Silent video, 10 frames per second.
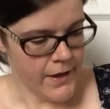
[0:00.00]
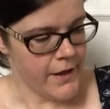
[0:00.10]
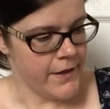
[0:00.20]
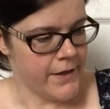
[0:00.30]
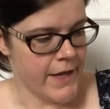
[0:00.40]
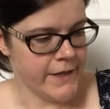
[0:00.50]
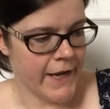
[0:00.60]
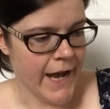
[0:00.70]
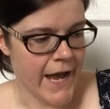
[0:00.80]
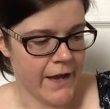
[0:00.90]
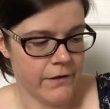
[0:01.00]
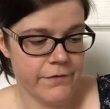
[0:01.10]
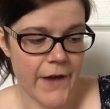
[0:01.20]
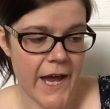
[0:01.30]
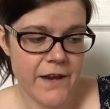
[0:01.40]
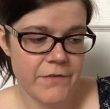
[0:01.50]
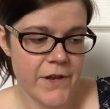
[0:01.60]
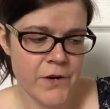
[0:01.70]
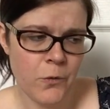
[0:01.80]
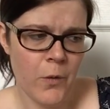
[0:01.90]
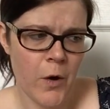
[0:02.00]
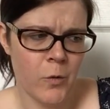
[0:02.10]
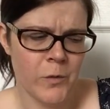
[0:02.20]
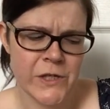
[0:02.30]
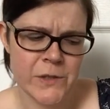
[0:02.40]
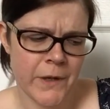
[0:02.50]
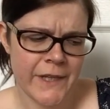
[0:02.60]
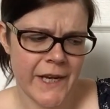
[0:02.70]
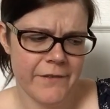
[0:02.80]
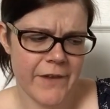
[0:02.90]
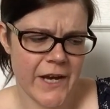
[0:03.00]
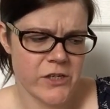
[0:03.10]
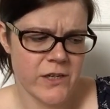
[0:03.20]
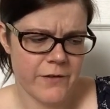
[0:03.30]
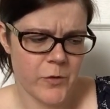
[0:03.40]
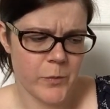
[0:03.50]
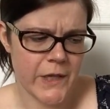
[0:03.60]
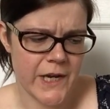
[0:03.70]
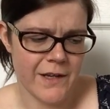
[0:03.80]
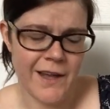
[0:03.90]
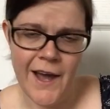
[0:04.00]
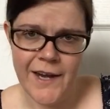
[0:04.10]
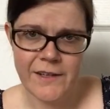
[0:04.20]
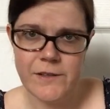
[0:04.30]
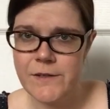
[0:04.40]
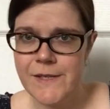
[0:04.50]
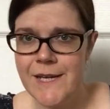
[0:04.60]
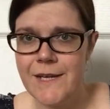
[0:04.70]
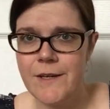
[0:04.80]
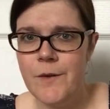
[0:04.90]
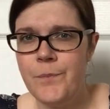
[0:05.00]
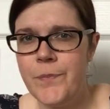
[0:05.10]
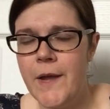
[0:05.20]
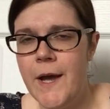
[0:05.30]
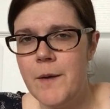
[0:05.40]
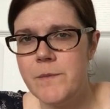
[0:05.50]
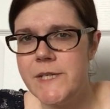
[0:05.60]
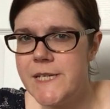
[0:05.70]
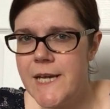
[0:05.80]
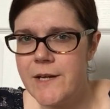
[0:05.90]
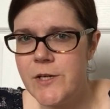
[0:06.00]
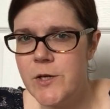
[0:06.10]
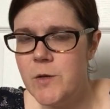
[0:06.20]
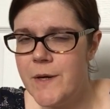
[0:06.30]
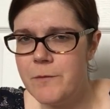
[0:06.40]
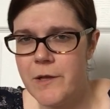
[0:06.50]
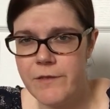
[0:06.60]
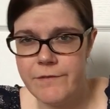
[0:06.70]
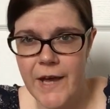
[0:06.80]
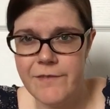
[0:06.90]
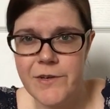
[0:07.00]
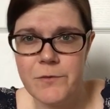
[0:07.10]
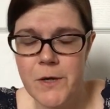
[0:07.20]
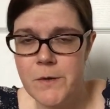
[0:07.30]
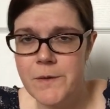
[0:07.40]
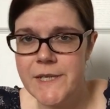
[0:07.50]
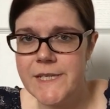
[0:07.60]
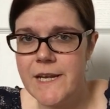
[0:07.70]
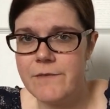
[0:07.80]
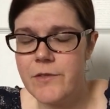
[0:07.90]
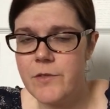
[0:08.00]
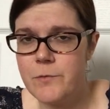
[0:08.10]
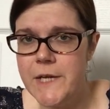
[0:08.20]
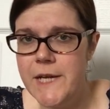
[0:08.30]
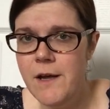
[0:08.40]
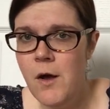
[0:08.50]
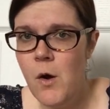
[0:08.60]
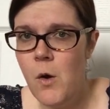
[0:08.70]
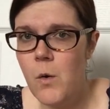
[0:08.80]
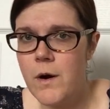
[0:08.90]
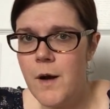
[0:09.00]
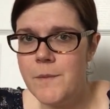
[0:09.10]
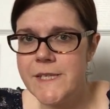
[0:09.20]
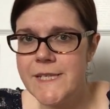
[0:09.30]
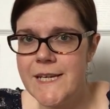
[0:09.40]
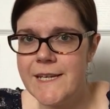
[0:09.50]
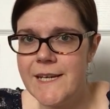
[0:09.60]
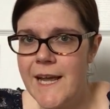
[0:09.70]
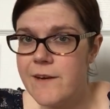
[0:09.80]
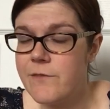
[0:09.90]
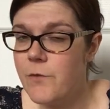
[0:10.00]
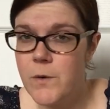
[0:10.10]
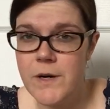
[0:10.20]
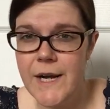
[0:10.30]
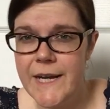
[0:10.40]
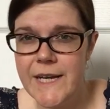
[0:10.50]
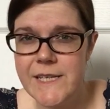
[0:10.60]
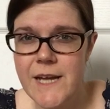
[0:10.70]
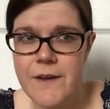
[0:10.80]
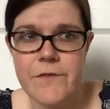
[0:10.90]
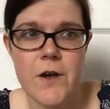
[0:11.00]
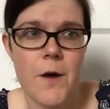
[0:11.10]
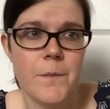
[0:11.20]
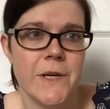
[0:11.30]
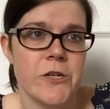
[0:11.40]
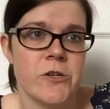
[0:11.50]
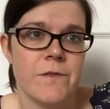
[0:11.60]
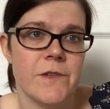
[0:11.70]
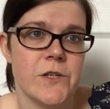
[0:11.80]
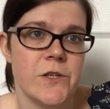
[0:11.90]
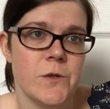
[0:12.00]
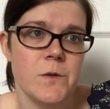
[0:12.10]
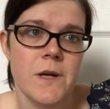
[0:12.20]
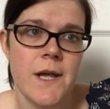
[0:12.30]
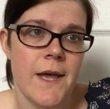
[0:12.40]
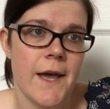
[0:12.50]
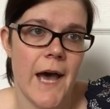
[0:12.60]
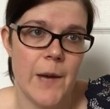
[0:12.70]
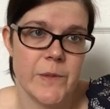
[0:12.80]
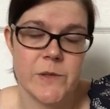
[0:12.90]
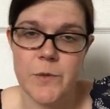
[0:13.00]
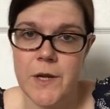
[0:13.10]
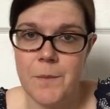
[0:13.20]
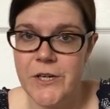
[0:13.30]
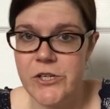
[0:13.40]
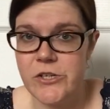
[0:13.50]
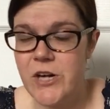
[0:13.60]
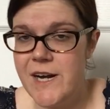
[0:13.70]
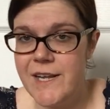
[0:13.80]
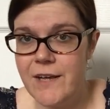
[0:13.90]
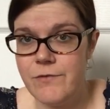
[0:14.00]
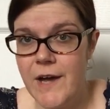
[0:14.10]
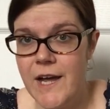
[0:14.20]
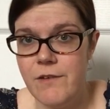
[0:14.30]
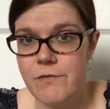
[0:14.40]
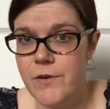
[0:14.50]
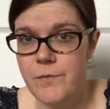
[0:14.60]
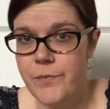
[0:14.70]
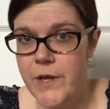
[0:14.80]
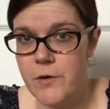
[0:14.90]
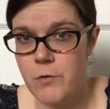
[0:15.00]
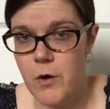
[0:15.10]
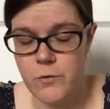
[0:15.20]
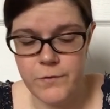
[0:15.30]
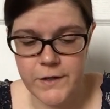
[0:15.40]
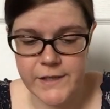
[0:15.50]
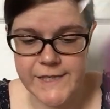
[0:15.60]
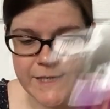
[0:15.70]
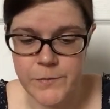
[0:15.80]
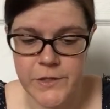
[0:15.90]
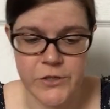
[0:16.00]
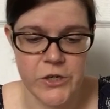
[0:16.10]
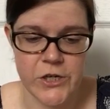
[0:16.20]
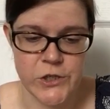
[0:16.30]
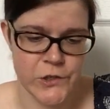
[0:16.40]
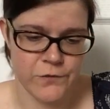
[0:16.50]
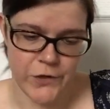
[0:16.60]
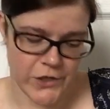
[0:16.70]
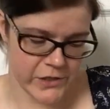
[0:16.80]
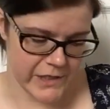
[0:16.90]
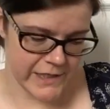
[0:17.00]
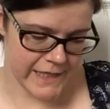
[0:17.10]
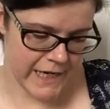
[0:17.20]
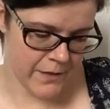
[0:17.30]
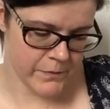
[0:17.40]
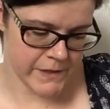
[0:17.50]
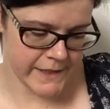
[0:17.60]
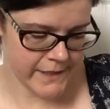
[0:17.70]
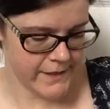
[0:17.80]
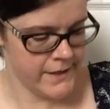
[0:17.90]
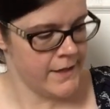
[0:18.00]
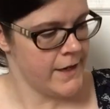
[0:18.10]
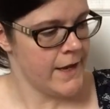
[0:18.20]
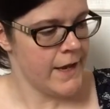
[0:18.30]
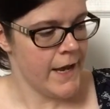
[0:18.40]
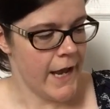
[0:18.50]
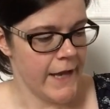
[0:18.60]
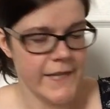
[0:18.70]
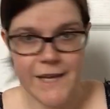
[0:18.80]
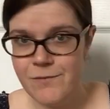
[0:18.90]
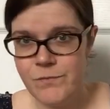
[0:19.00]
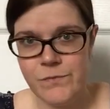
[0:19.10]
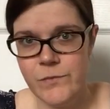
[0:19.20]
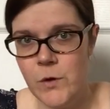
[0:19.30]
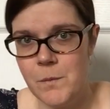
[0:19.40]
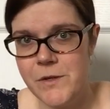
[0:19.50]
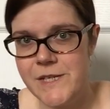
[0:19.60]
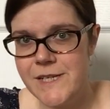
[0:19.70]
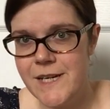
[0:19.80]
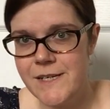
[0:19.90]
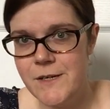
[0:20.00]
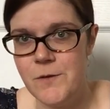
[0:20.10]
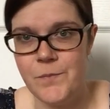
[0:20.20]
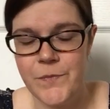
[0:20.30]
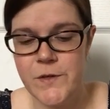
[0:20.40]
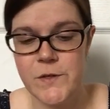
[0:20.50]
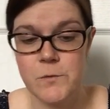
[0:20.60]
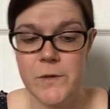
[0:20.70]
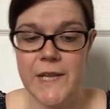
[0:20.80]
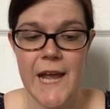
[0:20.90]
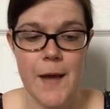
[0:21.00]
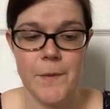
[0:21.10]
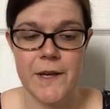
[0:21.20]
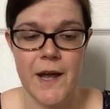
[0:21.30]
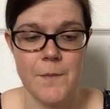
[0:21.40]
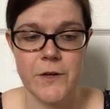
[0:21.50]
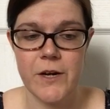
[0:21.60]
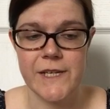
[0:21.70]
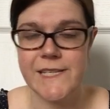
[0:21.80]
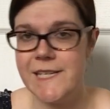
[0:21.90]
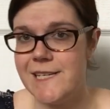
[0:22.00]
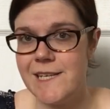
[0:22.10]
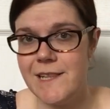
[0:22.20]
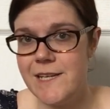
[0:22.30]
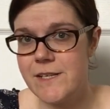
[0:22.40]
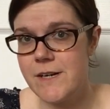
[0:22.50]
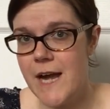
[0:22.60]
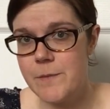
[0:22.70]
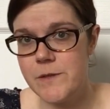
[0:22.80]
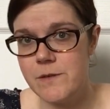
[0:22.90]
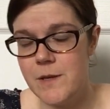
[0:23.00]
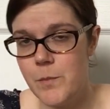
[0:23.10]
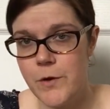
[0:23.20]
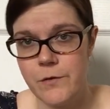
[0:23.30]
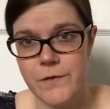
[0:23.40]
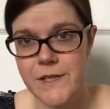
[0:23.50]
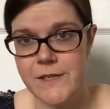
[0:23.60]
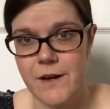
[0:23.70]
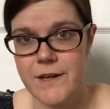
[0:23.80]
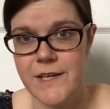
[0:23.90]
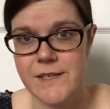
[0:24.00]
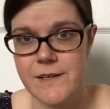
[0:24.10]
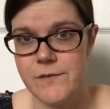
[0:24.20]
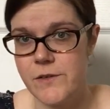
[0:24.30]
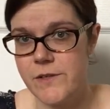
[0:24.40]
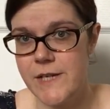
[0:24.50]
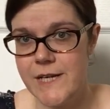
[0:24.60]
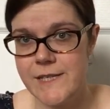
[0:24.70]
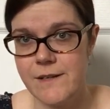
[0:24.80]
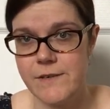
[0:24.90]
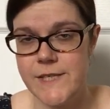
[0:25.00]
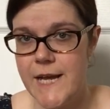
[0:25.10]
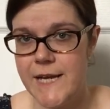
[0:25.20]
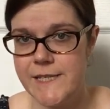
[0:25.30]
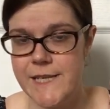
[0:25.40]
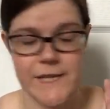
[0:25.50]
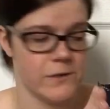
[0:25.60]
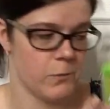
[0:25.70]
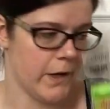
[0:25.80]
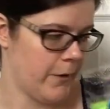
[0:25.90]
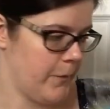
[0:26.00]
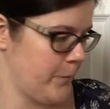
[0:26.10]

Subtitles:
Then they had 5 in a row, which is one that I've actually never played. It kind of looks like tic-tac-toe, but with 5 in a row instead of 3, or almost like Connect 4, I guess, kind of a combination of the two. It's pretty much just trying to get 5 in a row. Fairly simple instructions for each of these games. And then normal tic-tac-toe. So really happy to come across these. These are absolutely perfect stocking stuffers, nice little size as well.